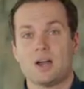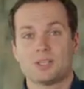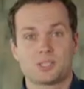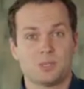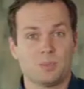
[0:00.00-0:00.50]

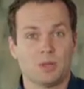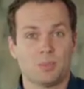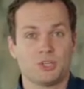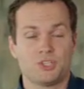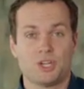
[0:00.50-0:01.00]
us to be
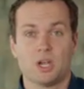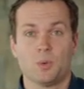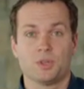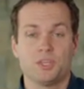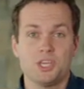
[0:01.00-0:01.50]
able to share
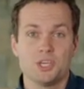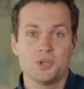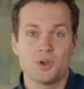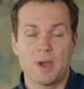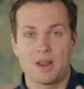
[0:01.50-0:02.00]
it with
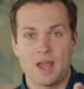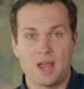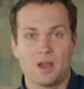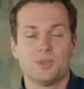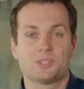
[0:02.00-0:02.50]
you about
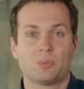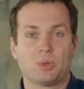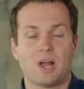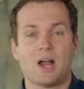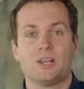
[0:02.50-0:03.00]
how this
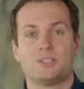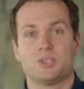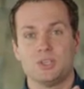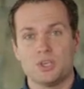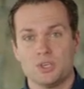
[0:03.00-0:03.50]
applies
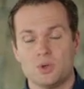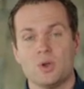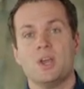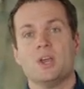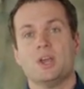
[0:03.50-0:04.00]
to you